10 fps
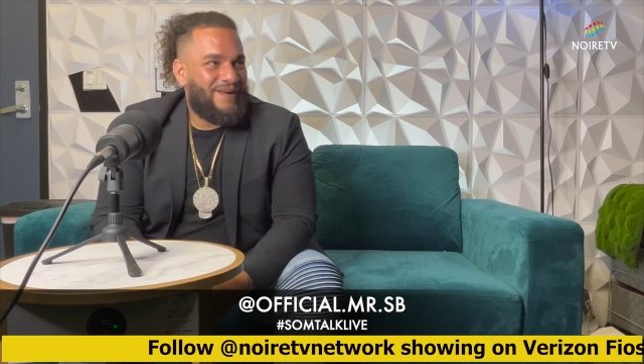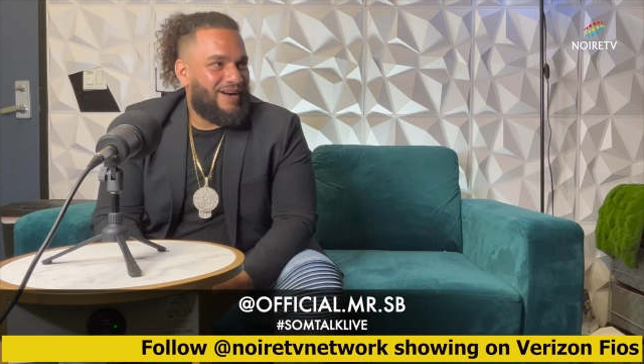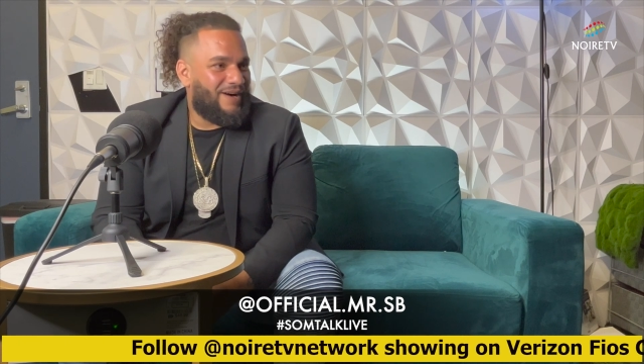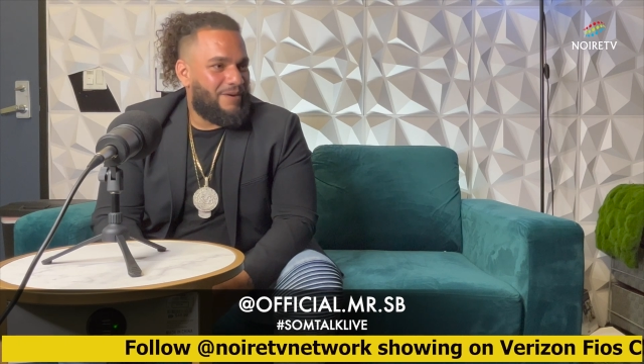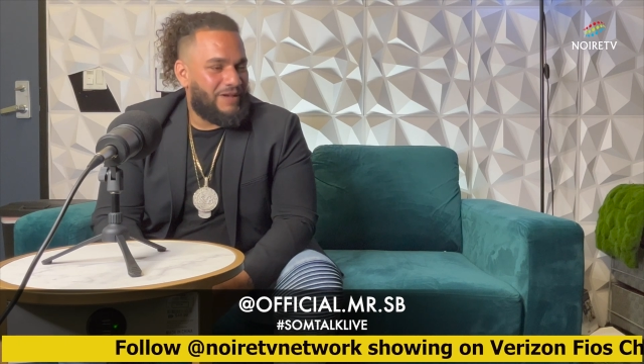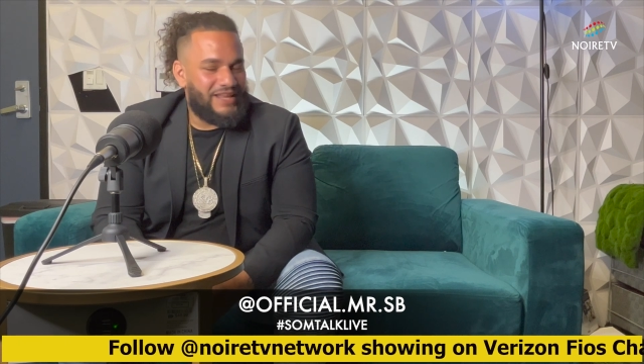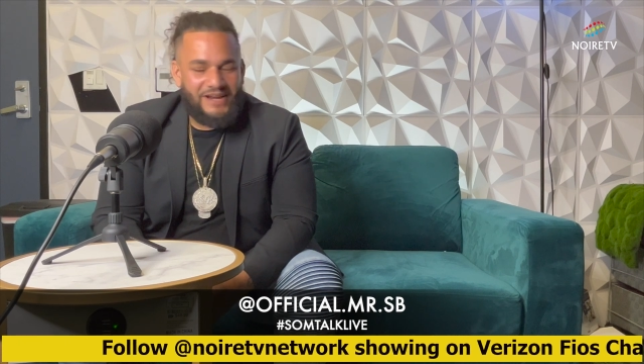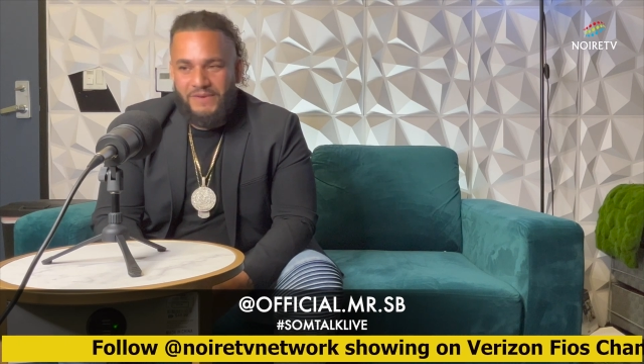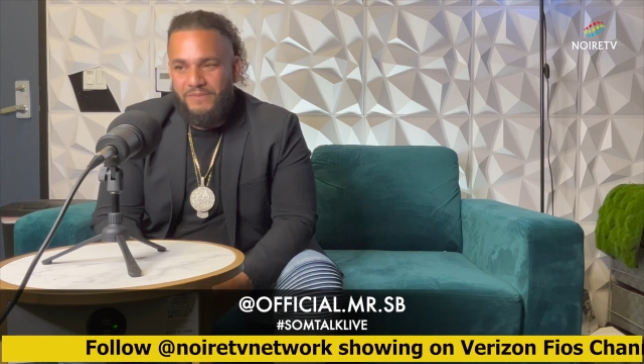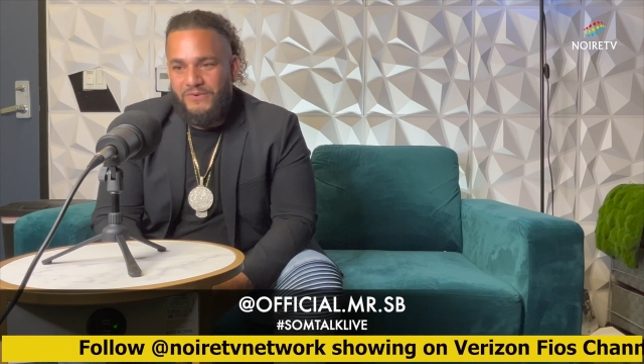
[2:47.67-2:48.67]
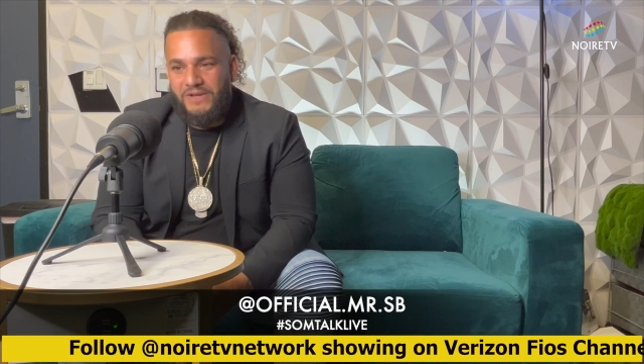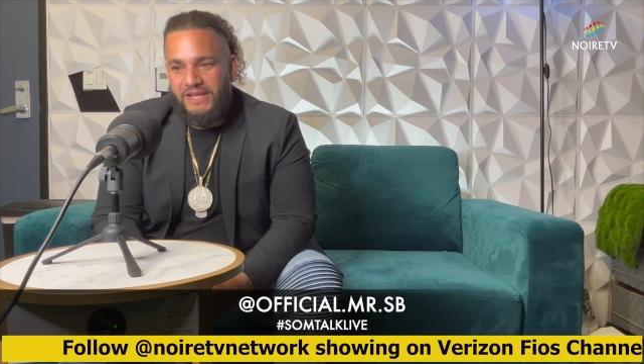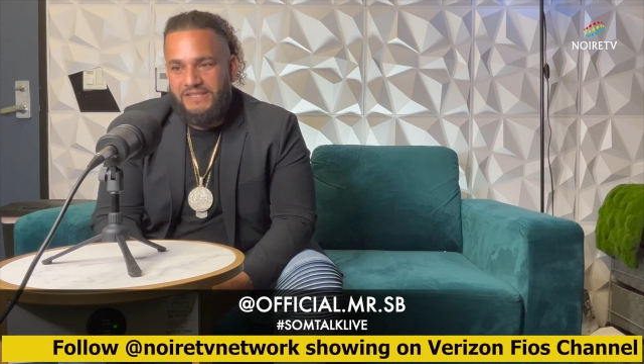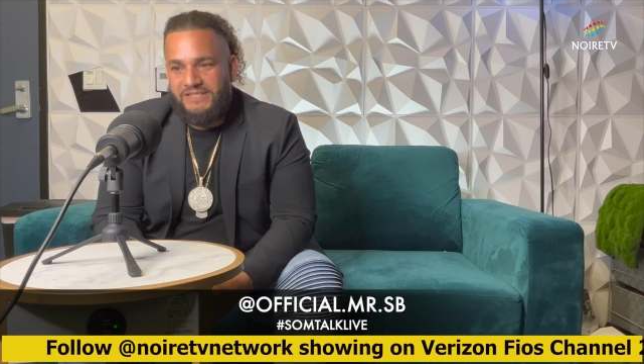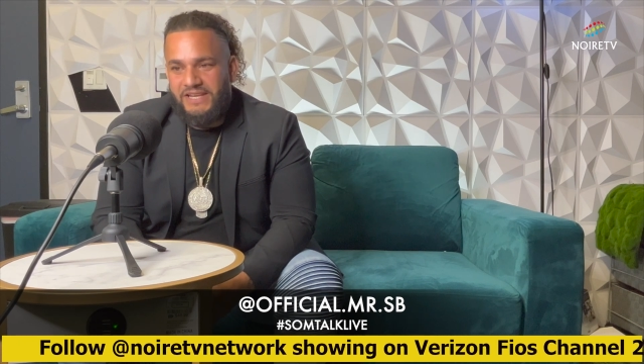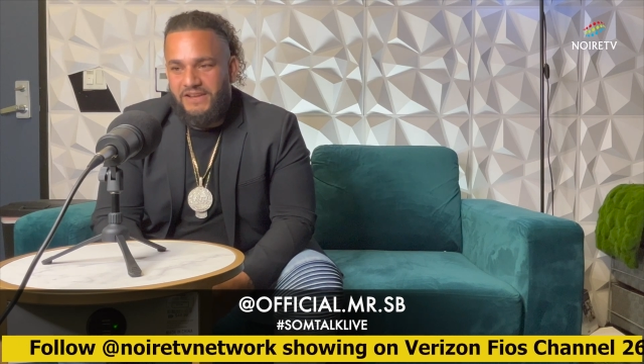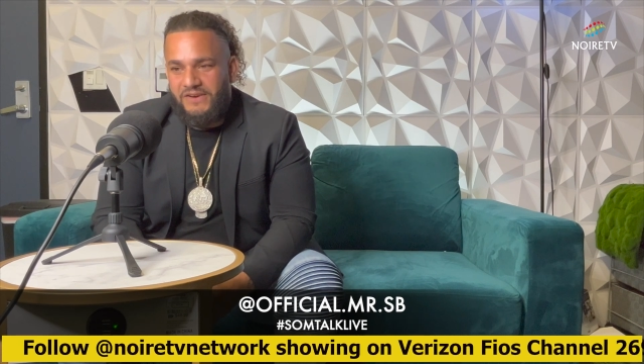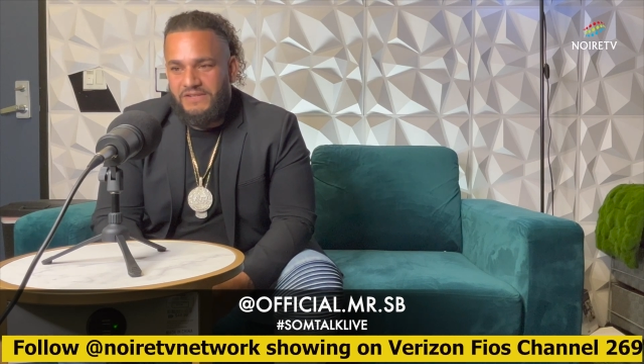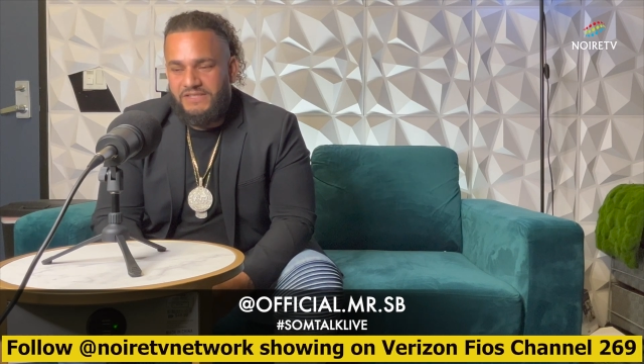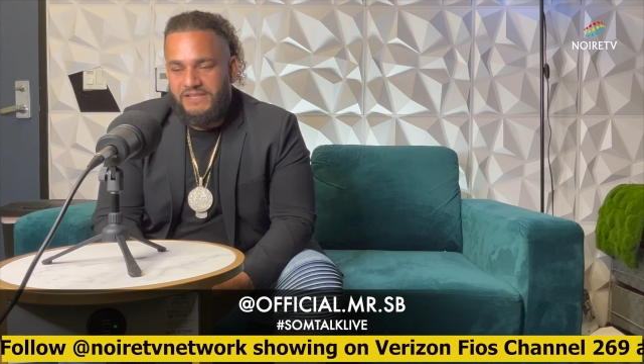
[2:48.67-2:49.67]
a lot of people can sit here
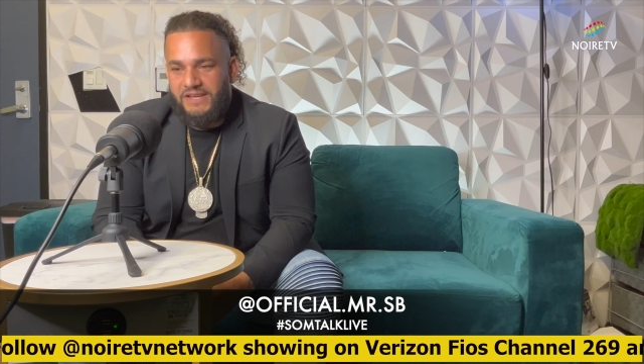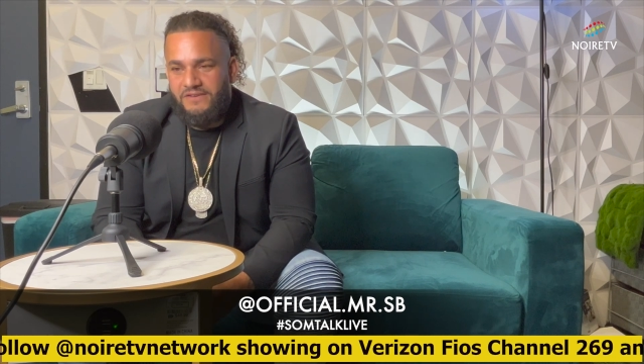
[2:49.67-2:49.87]
and say,